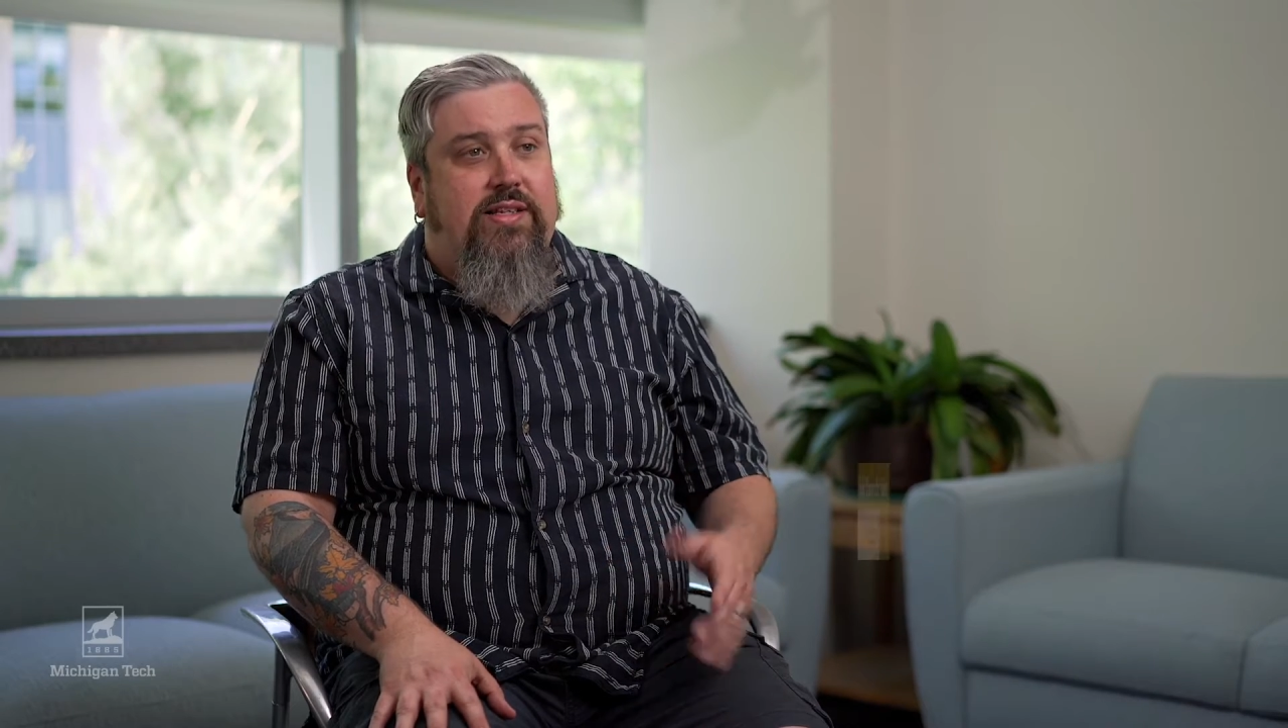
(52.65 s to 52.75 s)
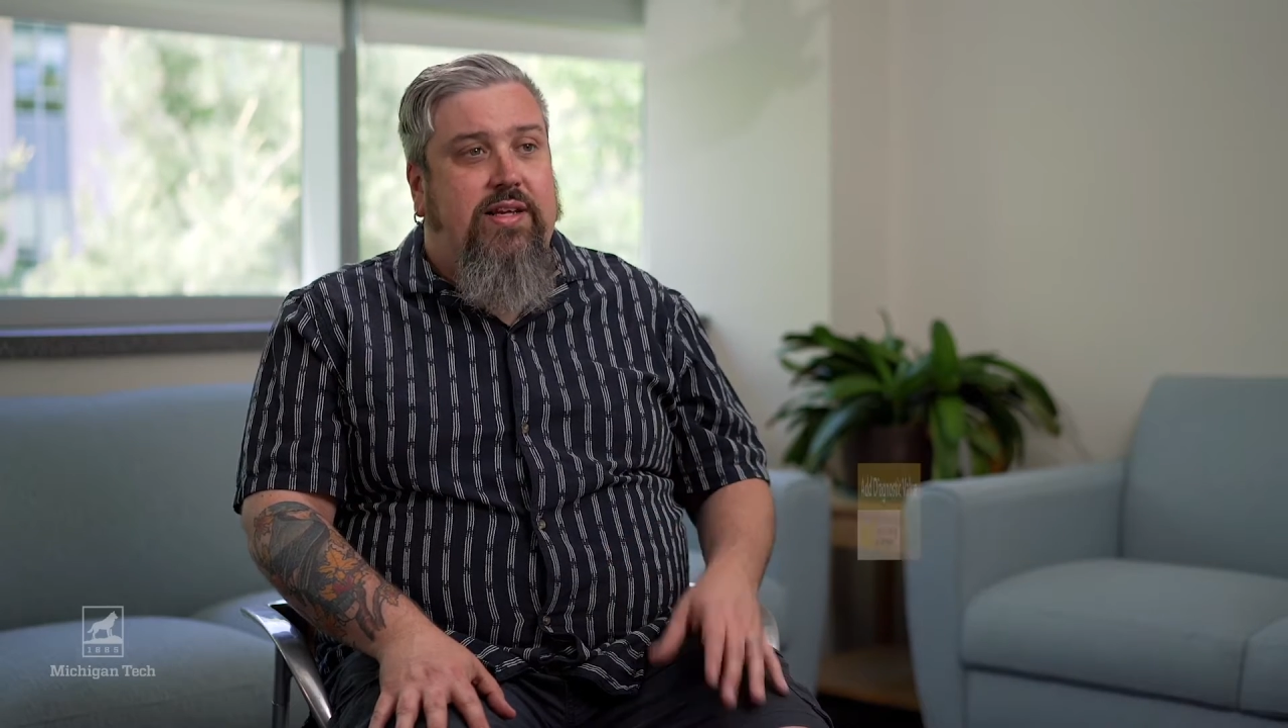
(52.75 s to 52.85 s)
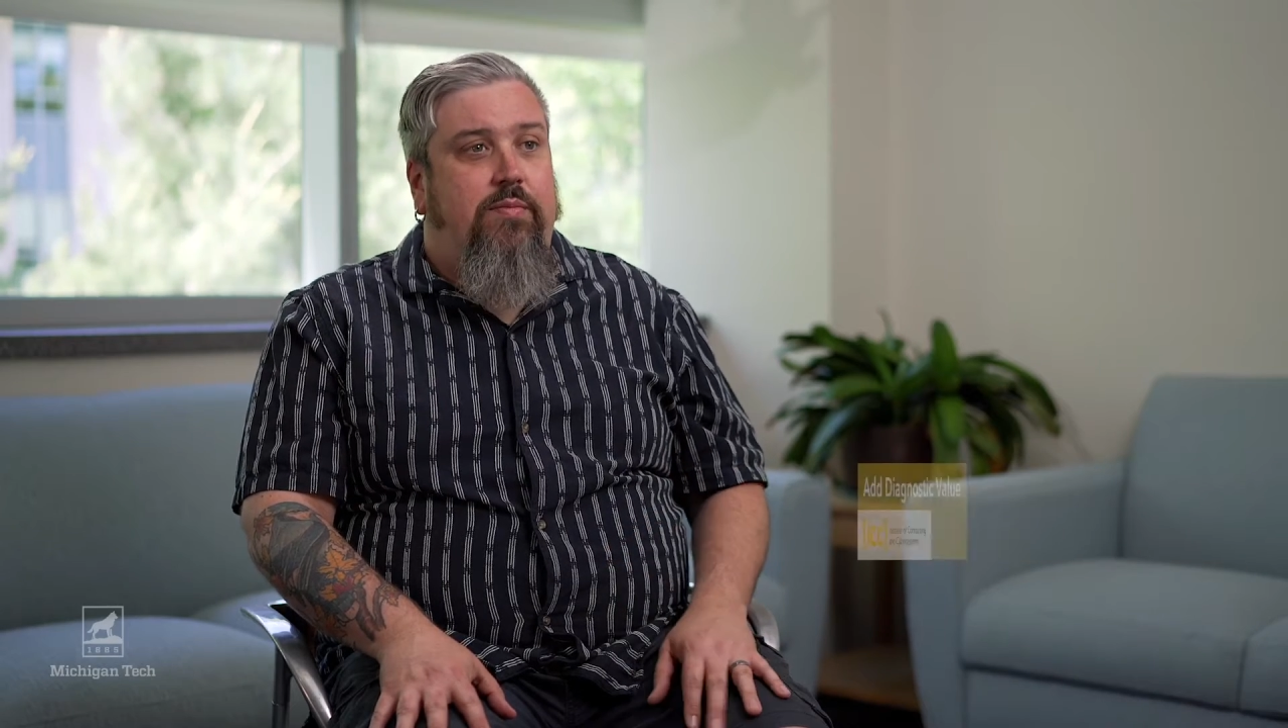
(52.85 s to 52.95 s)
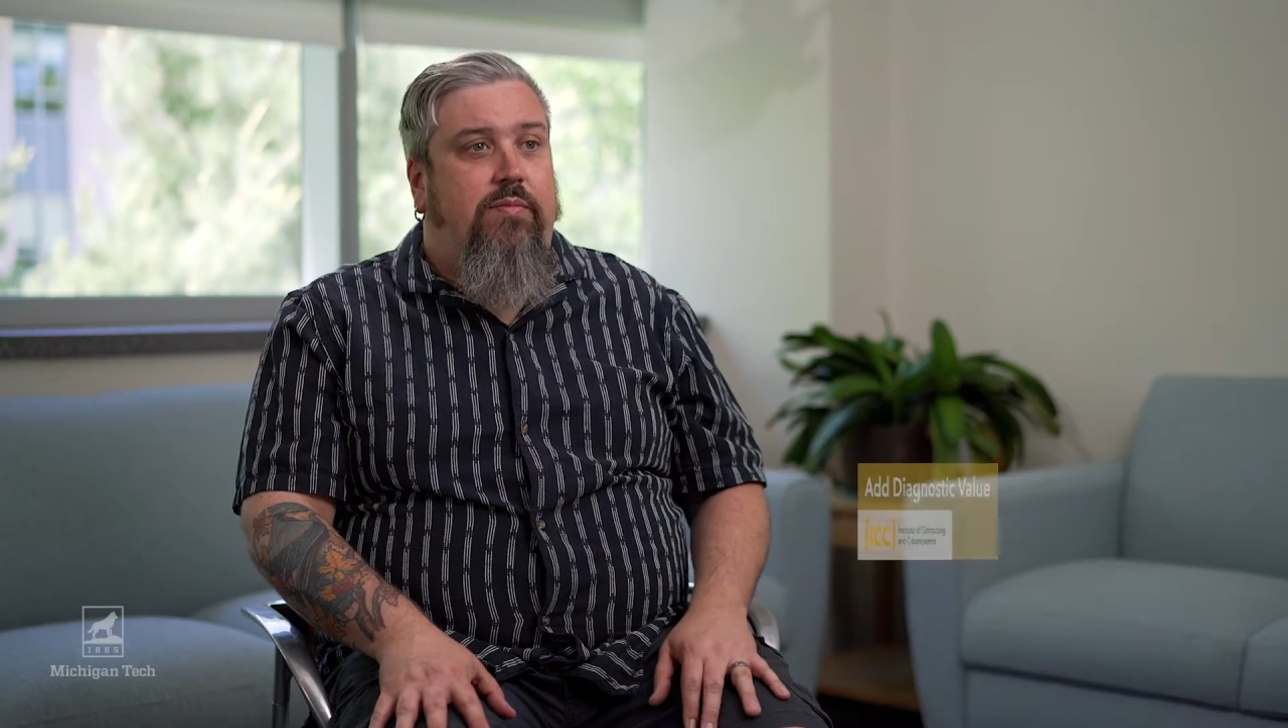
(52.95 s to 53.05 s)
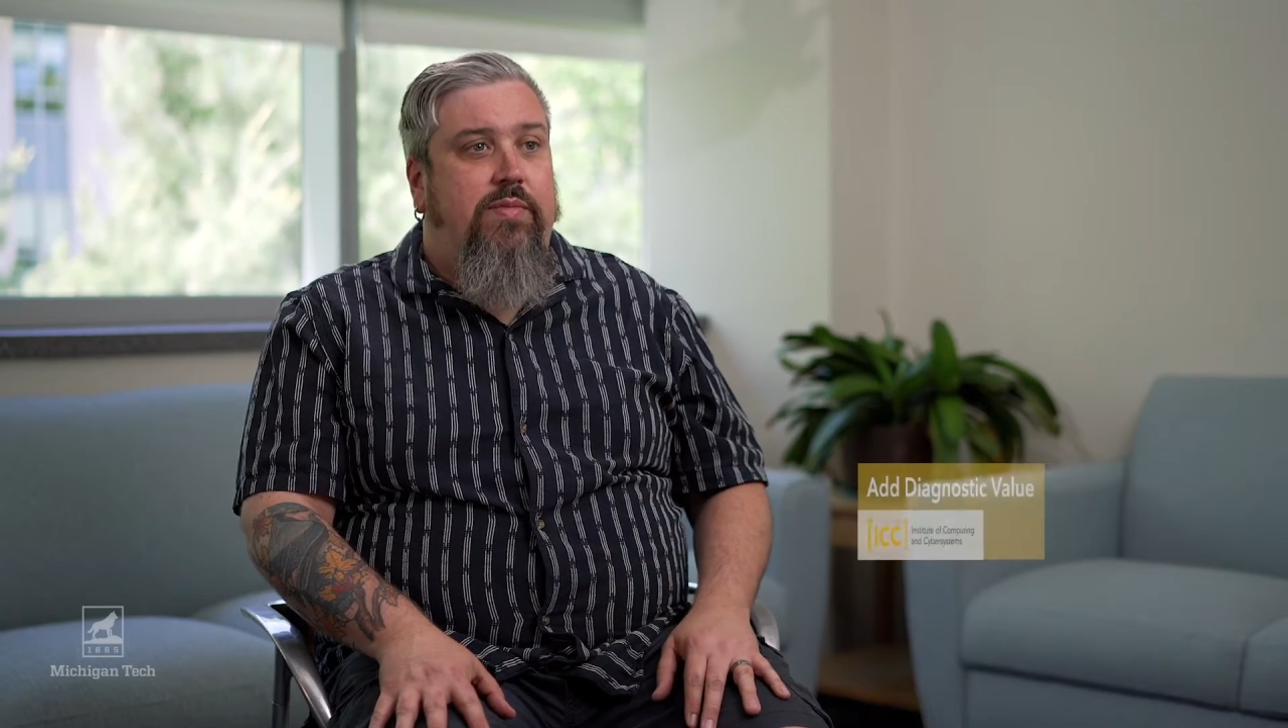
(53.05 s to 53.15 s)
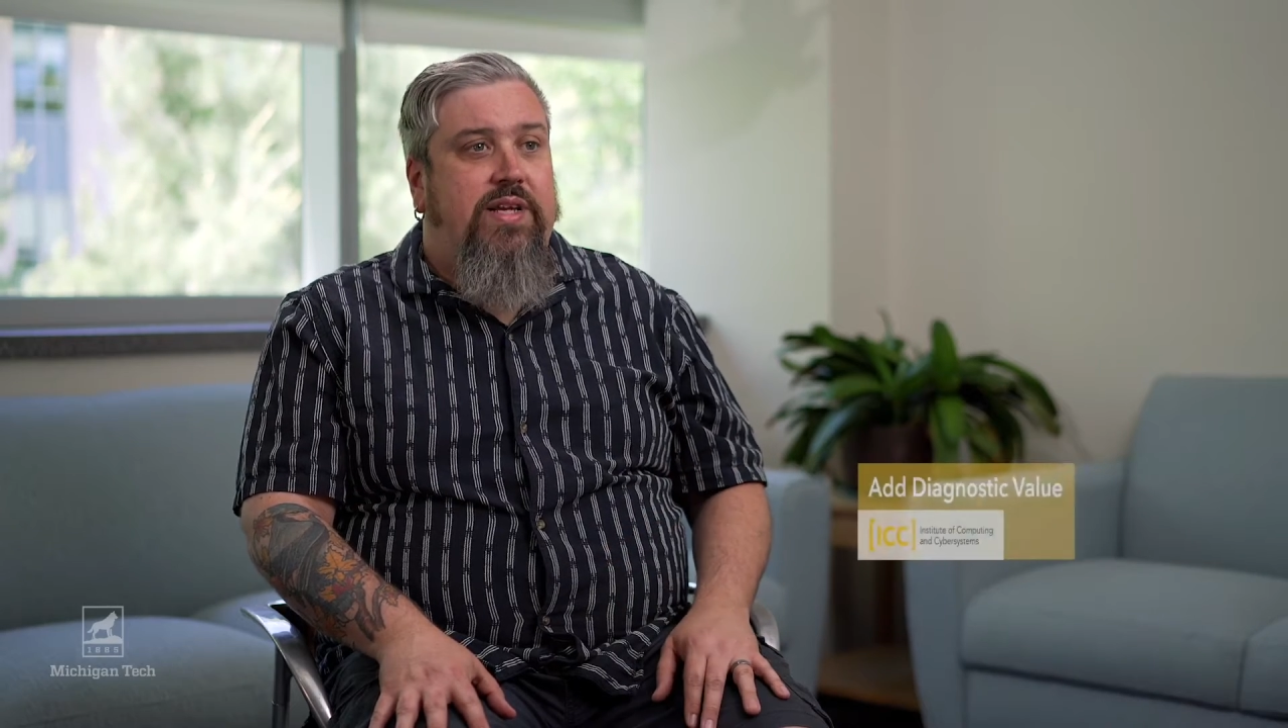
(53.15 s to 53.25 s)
some